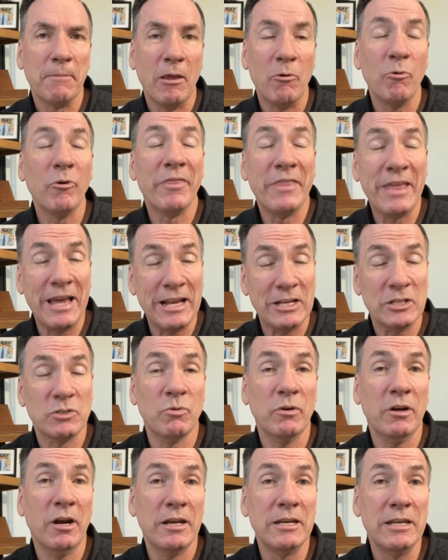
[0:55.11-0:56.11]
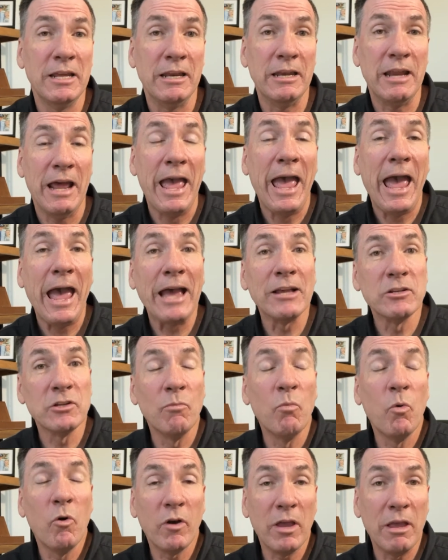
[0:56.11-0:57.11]
Well, that's what I did. As I'm
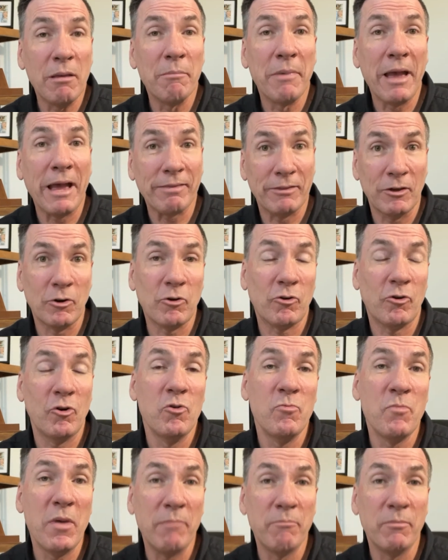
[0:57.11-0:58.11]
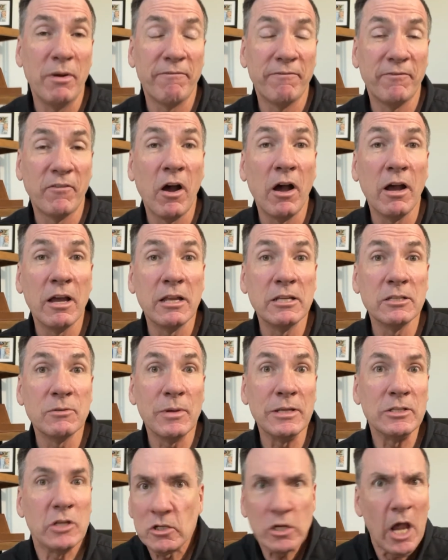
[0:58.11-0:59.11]
walking back, the crew member finds me
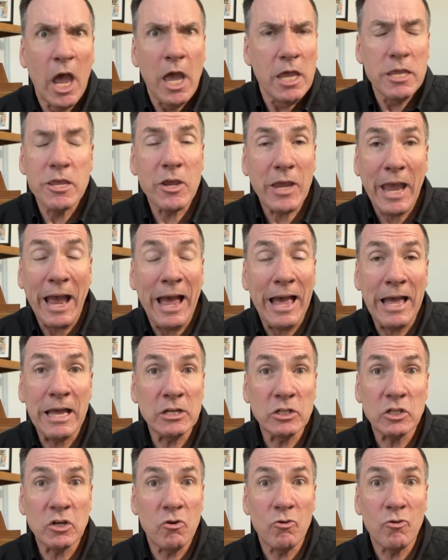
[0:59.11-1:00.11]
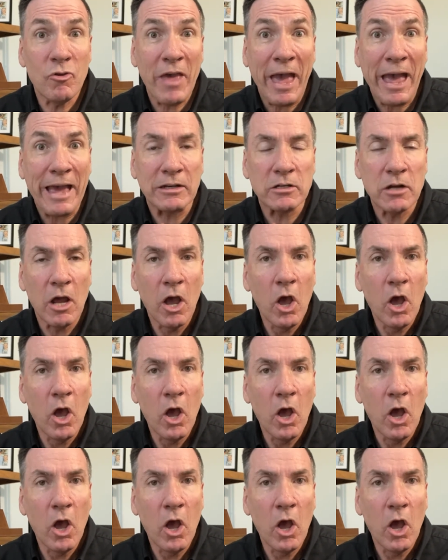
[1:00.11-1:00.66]
and says, "You can't do that.